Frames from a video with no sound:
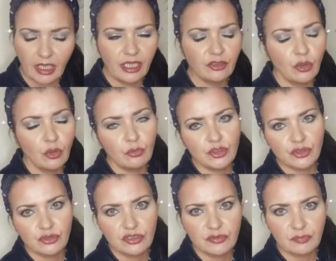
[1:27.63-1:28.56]
I
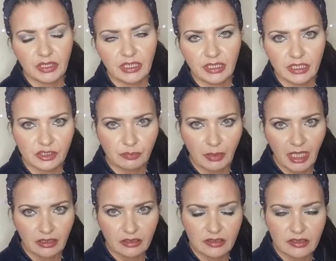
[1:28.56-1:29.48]
always use pH
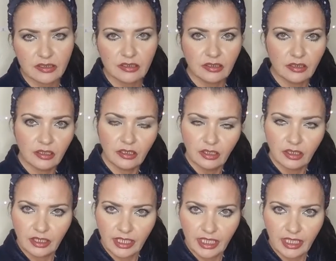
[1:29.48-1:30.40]
balanced
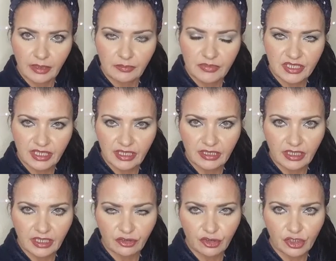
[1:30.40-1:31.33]
um,
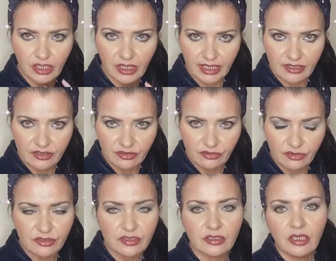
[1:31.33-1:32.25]
skincare
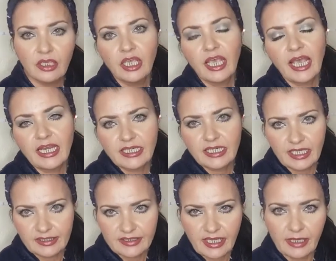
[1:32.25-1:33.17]
cleansers at
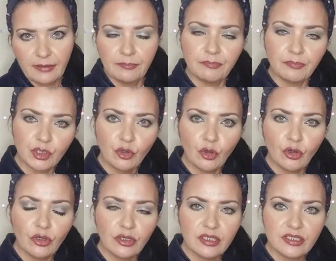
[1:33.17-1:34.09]
night time
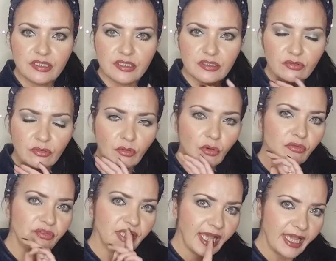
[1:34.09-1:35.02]
because
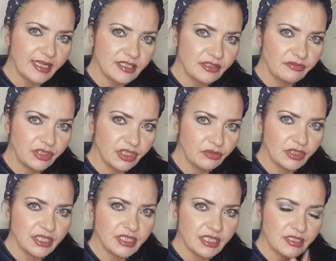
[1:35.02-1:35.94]
of the active
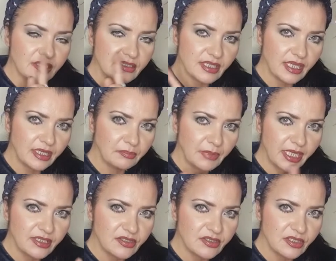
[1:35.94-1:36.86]
ingredients in
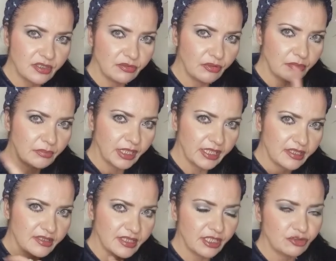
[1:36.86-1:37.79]
my serum,
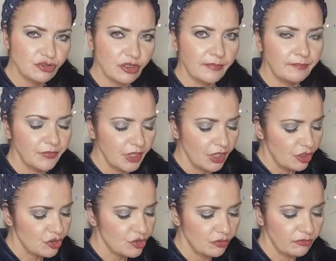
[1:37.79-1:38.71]
et cetera.
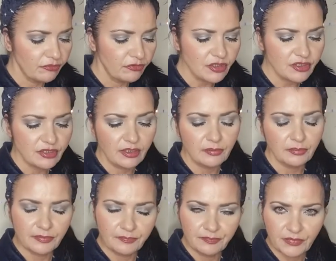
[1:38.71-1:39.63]
So first up